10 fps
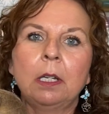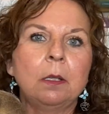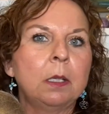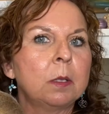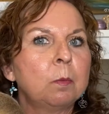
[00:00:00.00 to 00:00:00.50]

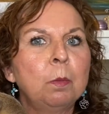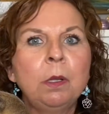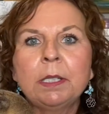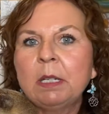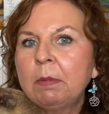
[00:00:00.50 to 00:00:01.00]
It's
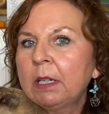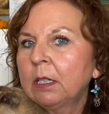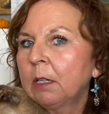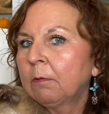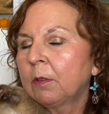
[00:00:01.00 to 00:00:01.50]
plenty big
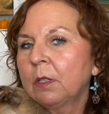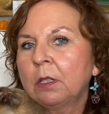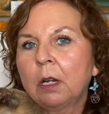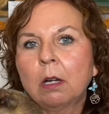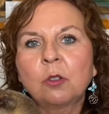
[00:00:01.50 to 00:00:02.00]
enough for the
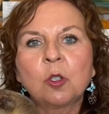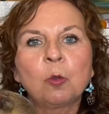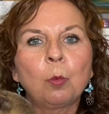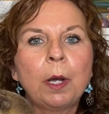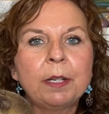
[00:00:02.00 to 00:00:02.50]
dogs to
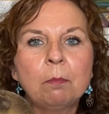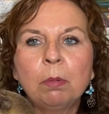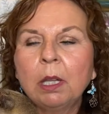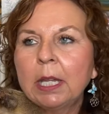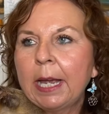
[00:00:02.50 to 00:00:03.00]
run and
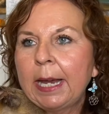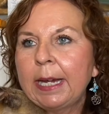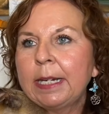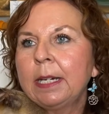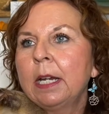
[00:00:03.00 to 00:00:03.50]

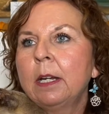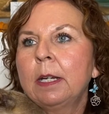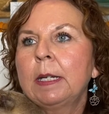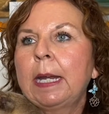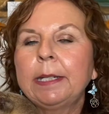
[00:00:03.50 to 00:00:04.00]
play.
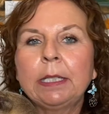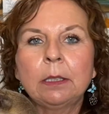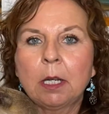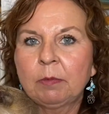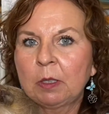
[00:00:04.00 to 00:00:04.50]
Kenny
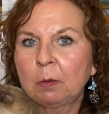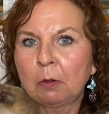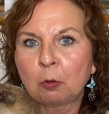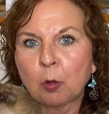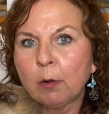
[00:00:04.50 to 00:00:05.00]
loves
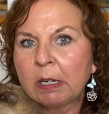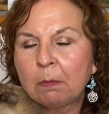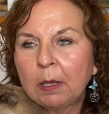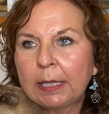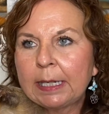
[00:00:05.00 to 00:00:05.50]
growing
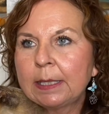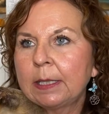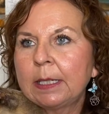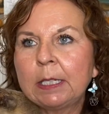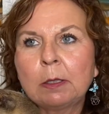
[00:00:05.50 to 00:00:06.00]
plants
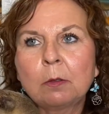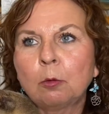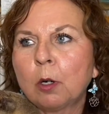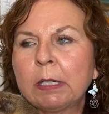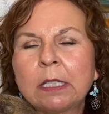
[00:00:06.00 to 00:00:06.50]
and he's
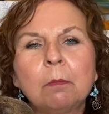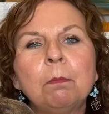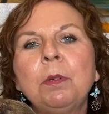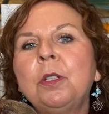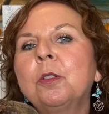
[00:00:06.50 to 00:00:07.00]
growing some
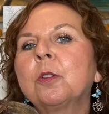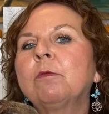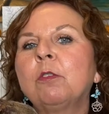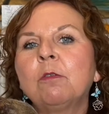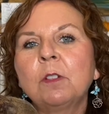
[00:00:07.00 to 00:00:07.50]

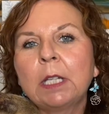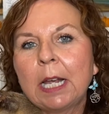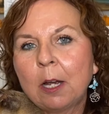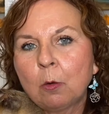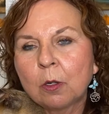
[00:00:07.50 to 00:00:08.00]
beautiful
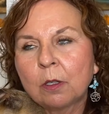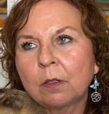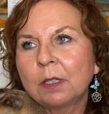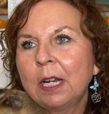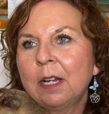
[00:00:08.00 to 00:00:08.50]
flowers.